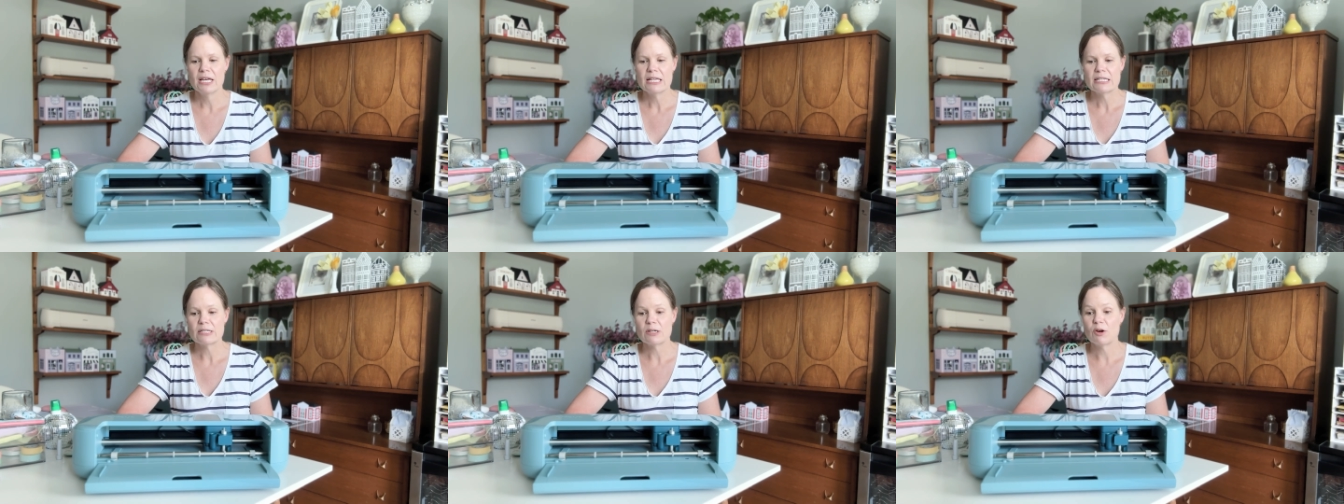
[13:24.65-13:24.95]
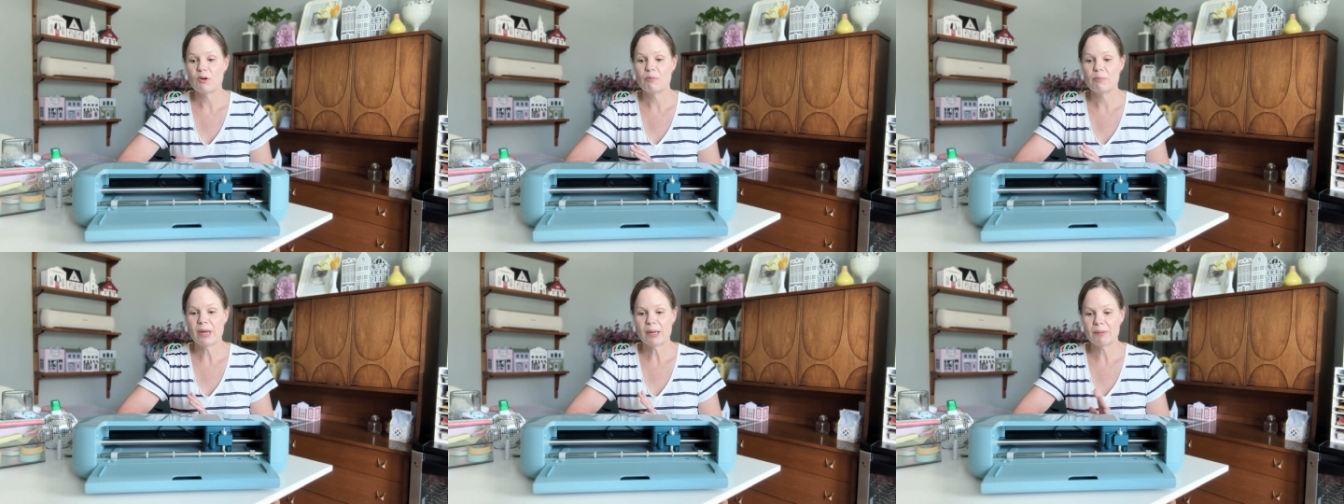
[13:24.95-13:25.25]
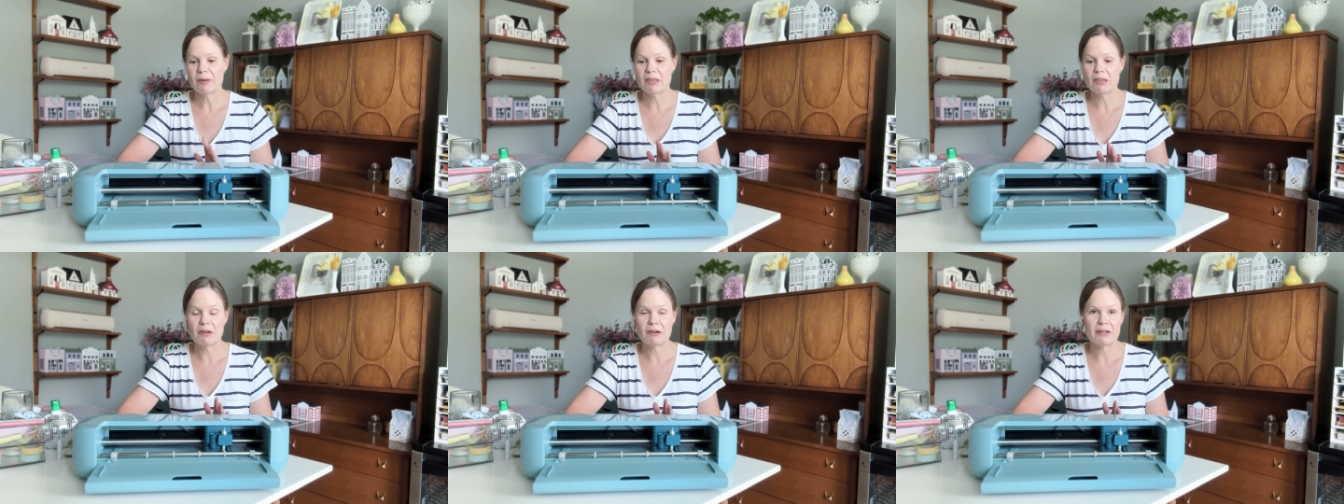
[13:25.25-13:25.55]
So
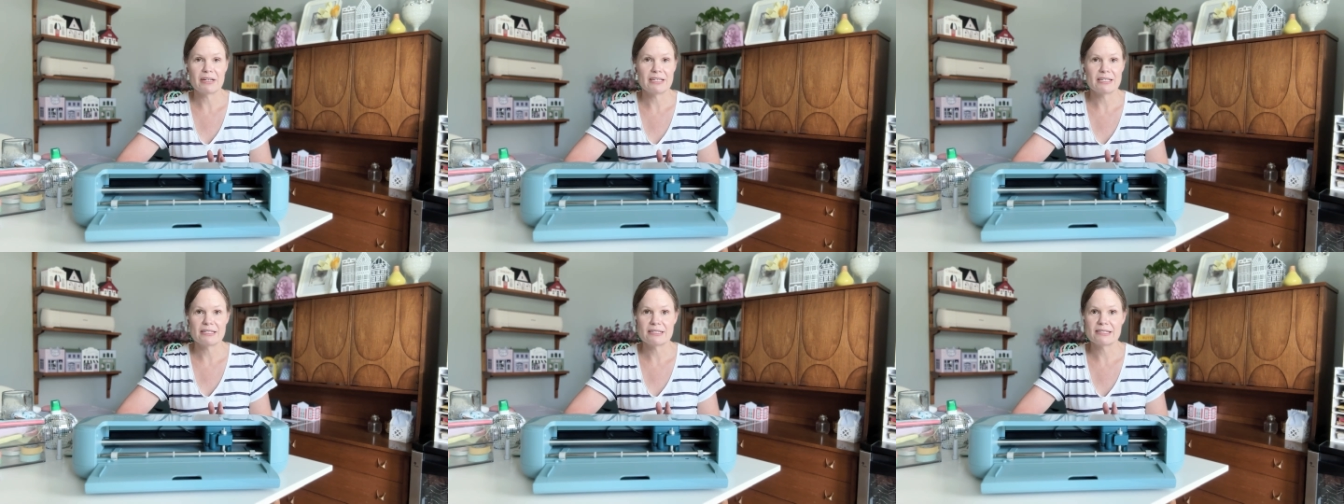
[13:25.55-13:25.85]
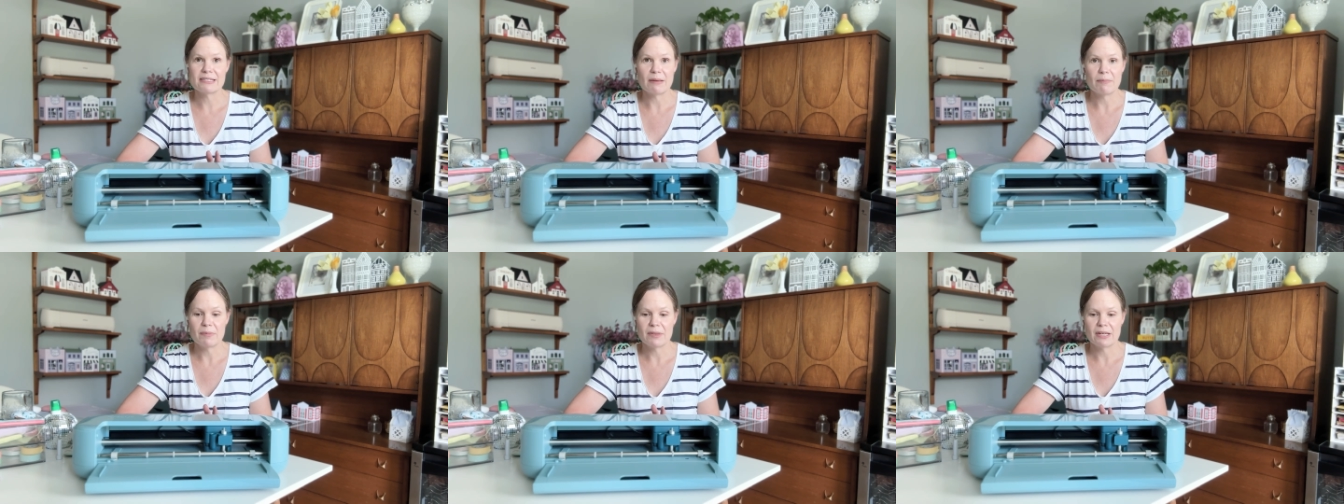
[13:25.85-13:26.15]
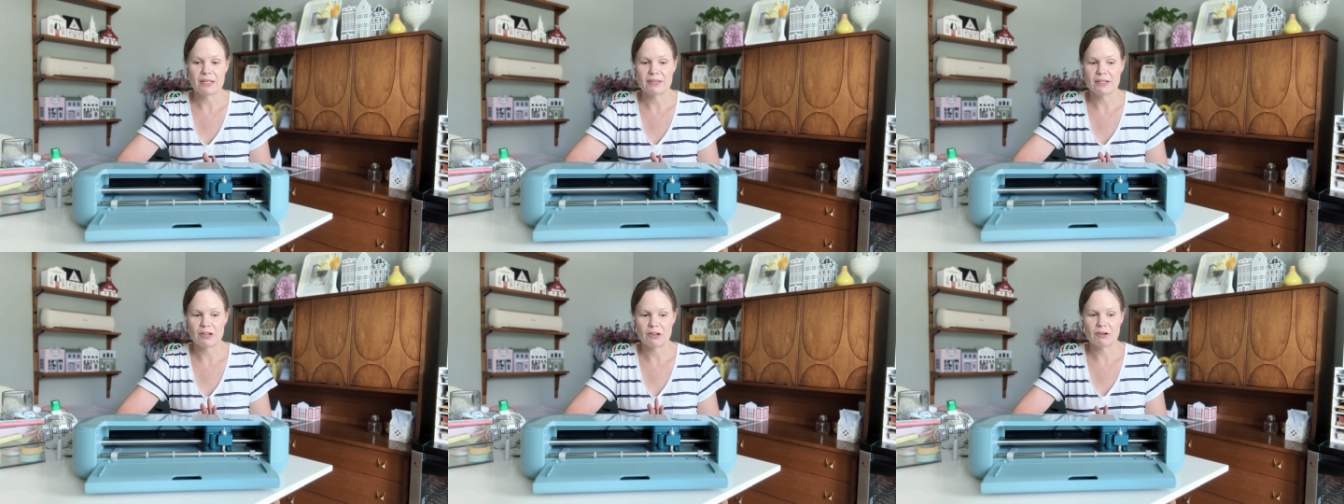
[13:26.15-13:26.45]
maybe there is
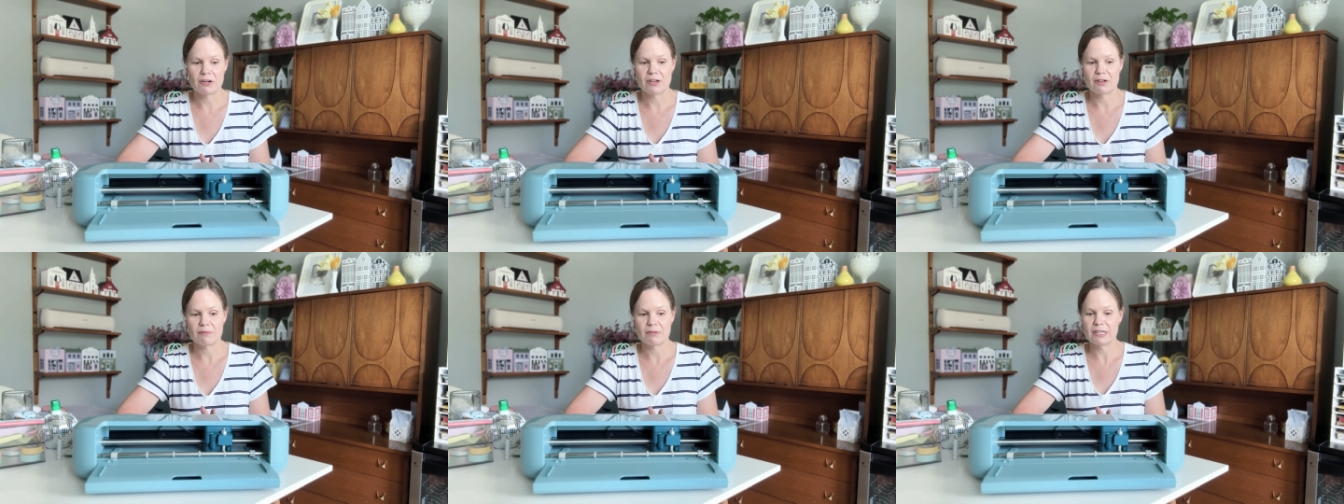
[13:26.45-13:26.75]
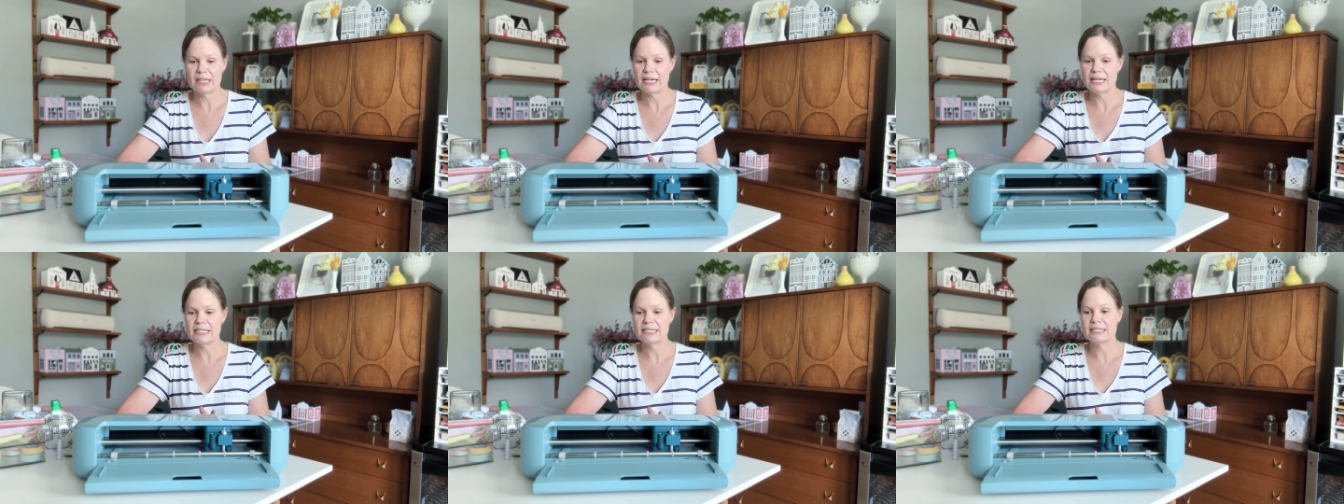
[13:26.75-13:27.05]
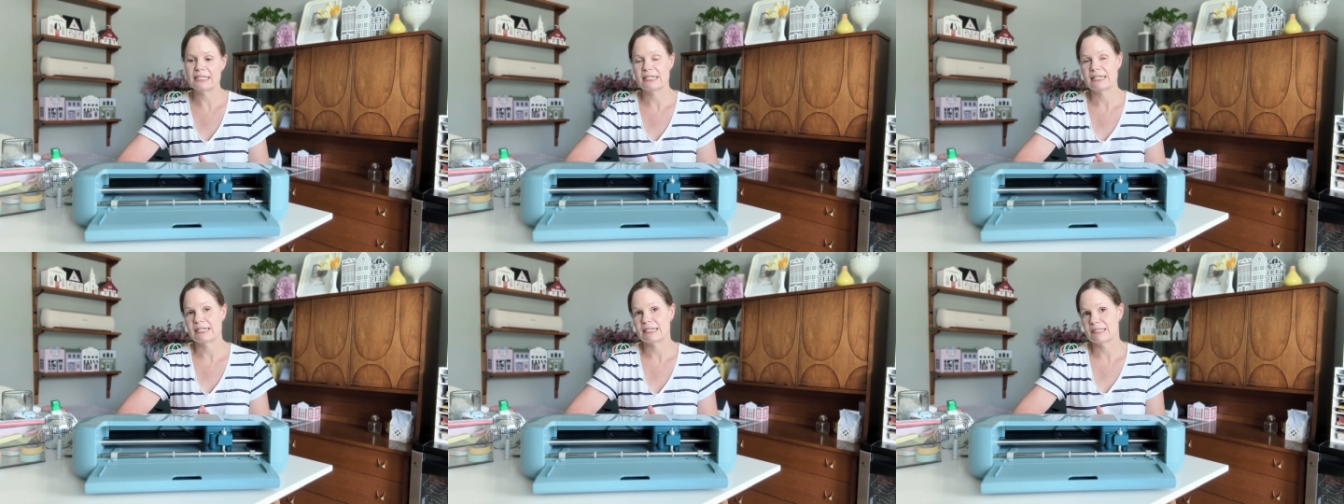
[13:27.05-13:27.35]
something that Cricut realized
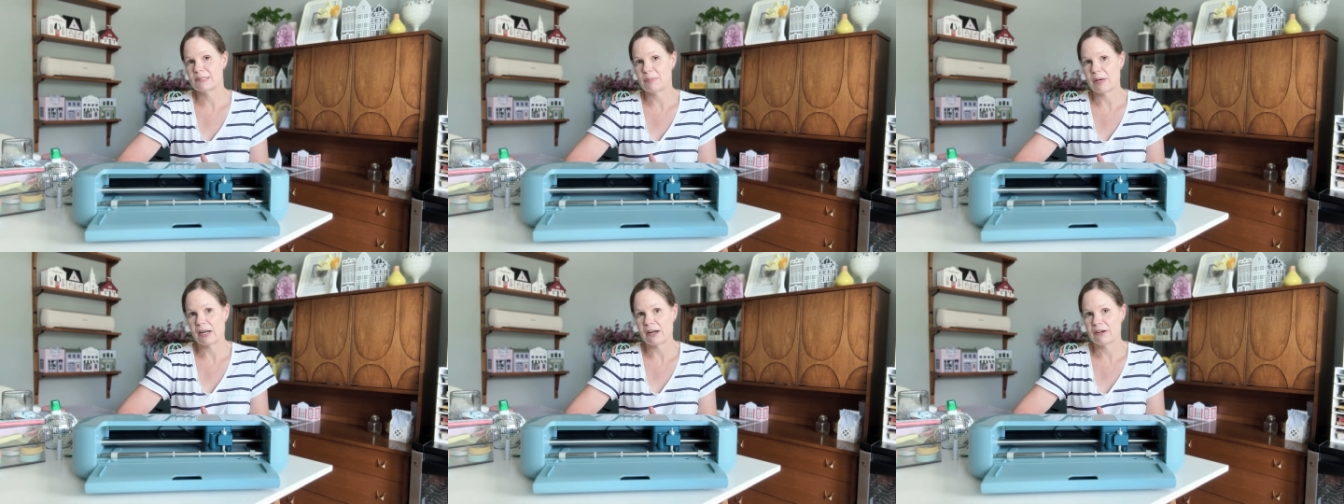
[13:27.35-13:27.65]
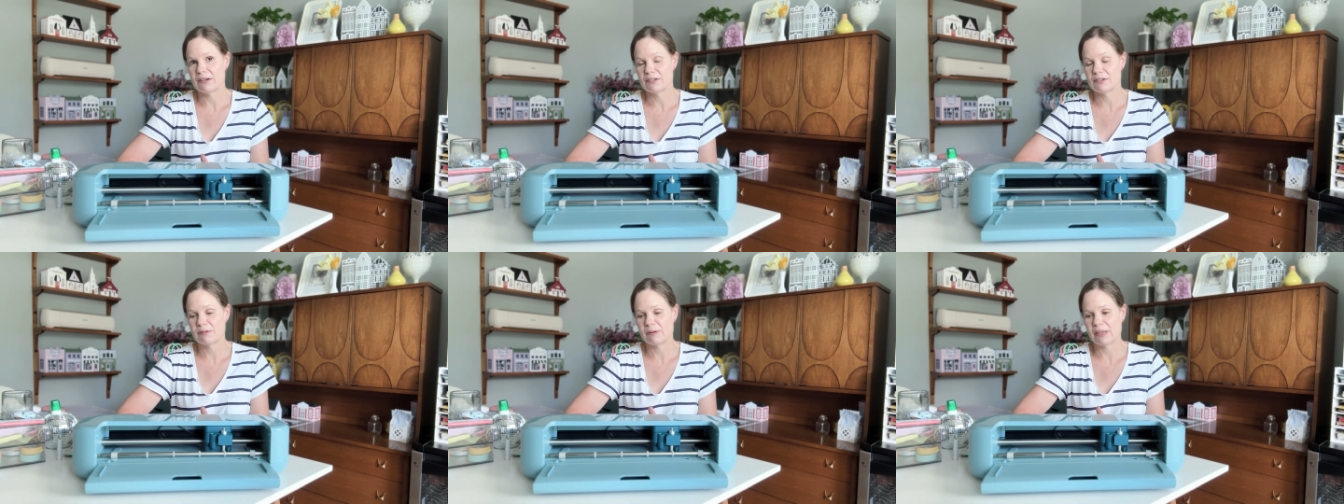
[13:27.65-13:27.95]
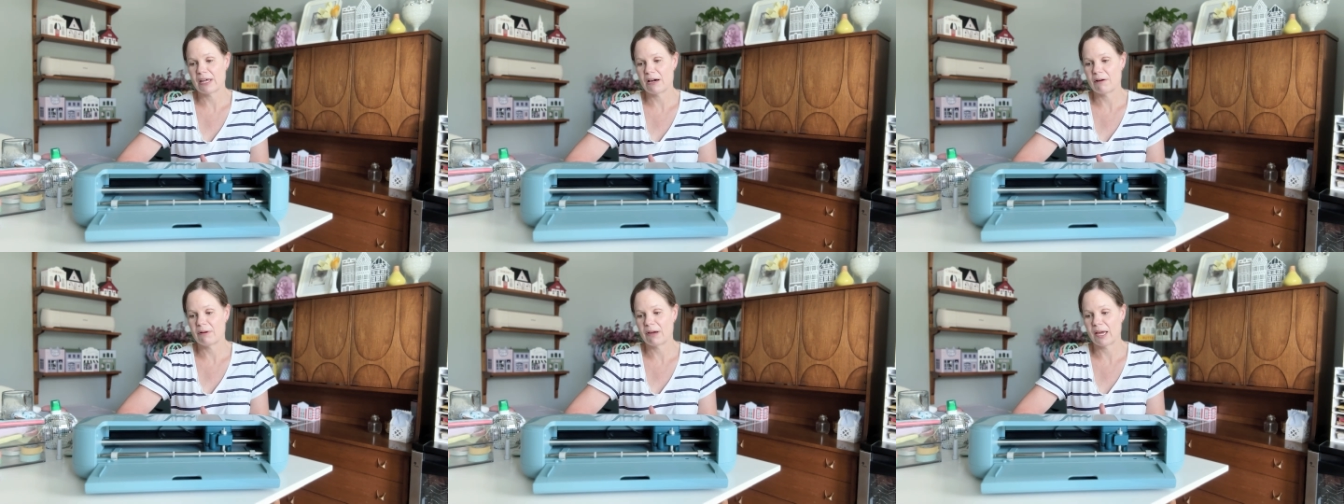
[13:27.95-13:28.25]
and it is better to do it
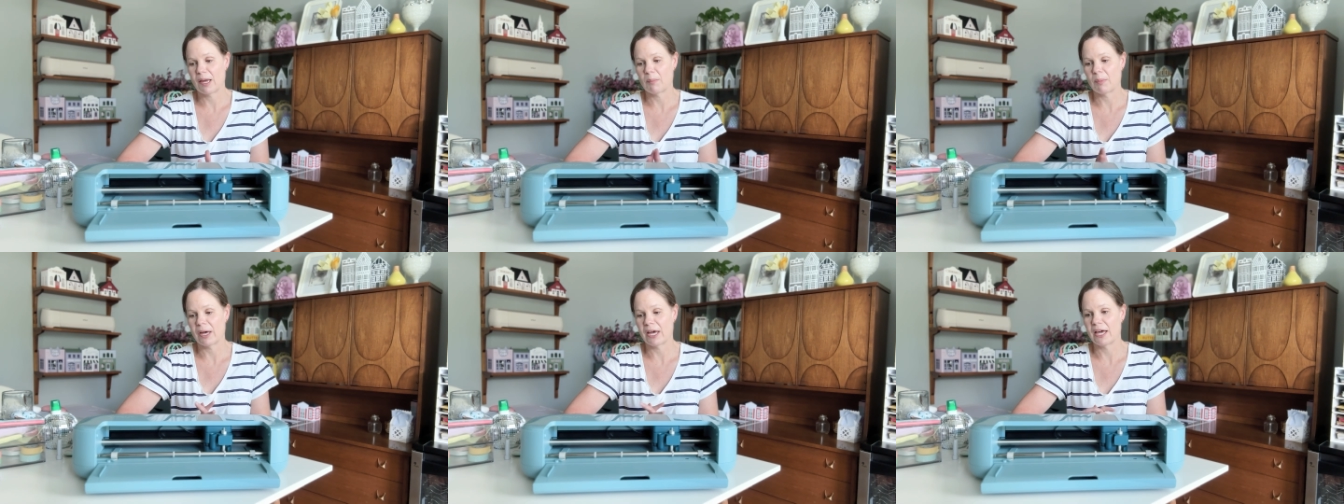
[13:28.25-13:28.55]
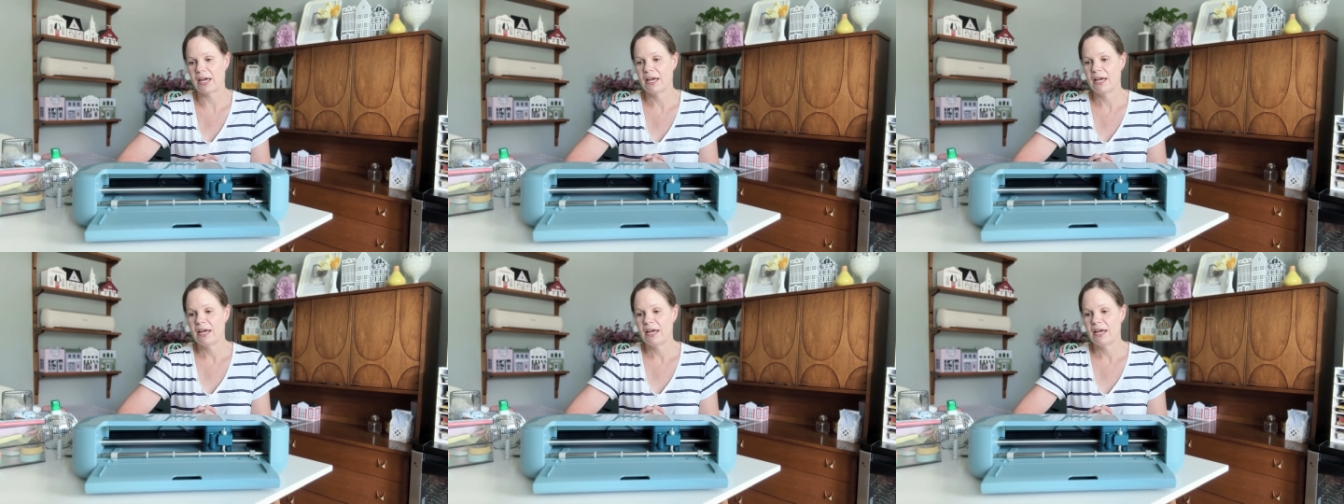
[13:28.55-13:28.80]
that way, but